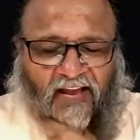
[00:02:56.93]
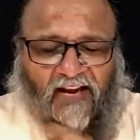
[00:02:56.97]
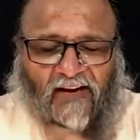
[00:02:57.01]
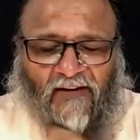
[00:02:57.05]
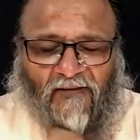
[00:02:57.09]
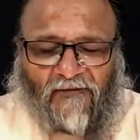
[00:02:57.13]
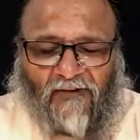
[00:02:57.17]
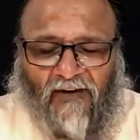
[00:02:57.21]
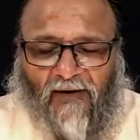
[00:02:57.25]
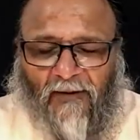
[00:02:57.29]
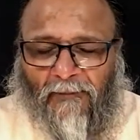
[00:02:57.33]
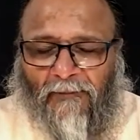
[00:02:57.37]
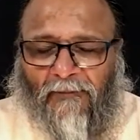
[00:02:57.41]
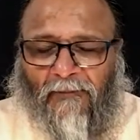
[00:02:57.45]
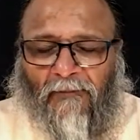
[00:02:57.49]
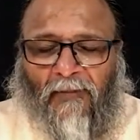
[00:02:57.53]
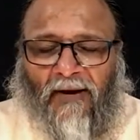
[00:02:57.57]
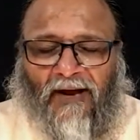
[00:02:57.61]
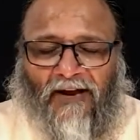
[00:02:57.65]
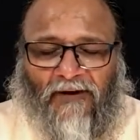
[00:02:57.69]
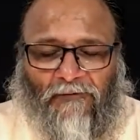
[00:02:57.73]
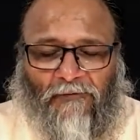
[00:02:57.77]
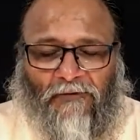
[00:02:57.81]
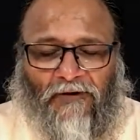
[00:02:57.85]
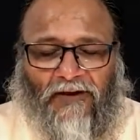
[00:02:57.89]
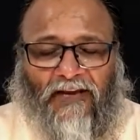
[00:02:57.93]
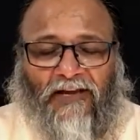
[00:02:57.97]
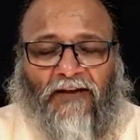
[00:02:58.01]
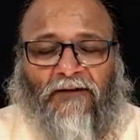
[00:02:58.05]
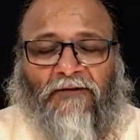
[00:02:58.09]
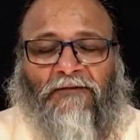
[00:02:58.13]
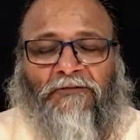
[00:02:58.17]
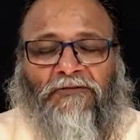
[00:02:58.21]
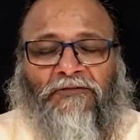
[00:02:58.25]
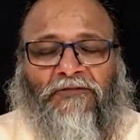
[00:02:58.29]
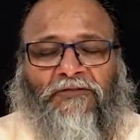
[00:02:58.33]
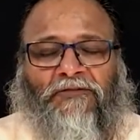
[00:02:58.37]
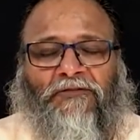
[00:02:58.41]
enveloped by
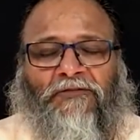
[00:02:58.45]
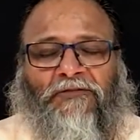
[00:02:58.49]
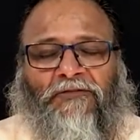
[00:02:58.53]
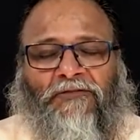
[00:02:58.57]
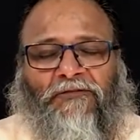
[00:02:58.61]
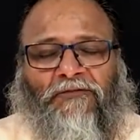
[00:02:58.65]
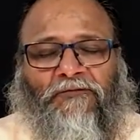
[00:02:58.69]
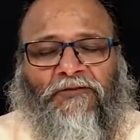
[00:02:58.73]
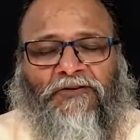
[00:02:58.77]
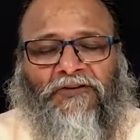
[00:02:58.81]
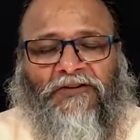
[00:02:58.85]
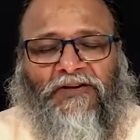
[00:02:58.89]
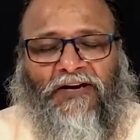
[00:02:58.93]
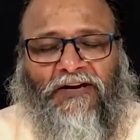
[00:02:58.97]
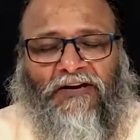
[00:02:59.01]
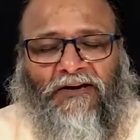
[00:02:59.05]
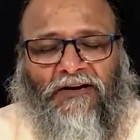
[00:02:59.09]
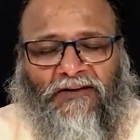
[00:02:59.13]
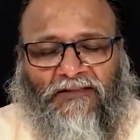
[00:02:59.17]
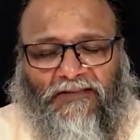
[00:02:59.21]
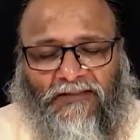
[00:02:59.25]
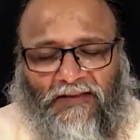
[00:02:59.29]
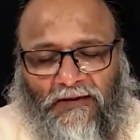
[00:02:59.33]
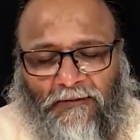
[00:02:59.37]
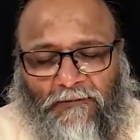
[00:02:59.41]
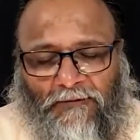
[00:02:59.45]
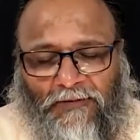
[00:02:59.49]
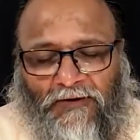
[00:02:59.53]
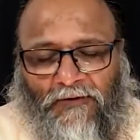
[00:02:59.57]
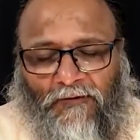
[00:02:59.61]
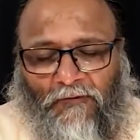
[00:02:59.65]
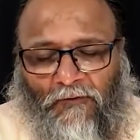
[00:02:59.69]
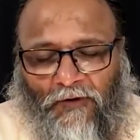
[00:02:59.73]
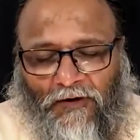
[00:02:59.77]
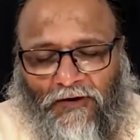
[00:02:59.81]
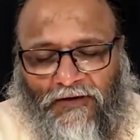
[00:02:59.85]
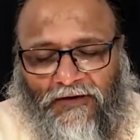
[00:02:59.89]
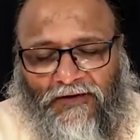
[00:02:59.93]
waves which are nothing but
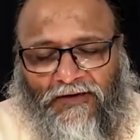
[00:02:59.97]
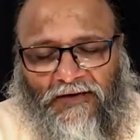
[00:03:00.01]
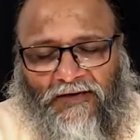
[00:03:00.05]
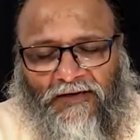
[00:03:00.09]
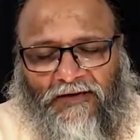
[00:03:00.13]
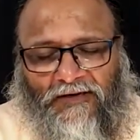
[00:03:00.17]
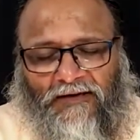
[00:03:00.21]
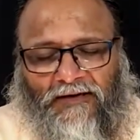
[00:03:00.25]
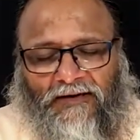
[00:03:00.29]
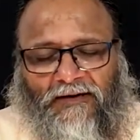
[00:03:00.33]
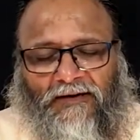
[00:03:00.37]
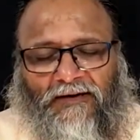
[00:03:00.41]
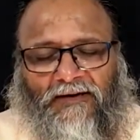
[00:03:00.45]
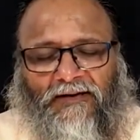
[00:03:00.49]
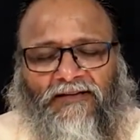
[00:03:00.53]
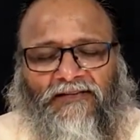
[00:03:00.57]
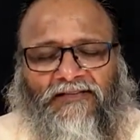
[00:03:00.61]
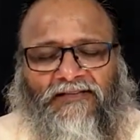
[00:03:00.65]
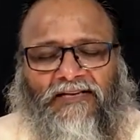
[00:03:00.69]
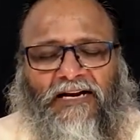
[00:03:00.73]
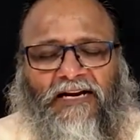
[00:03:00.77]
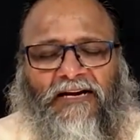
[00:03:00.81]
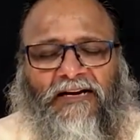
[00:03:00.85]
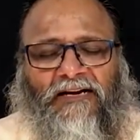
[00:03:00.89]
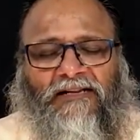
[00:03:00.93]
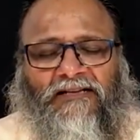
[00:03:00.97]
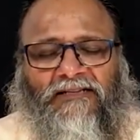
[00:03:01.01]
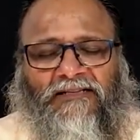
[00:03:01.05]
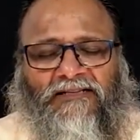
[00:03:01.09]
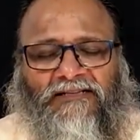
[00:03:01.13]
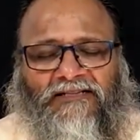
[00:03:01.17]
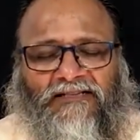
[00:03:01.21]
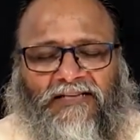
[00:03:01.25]
water, exactly the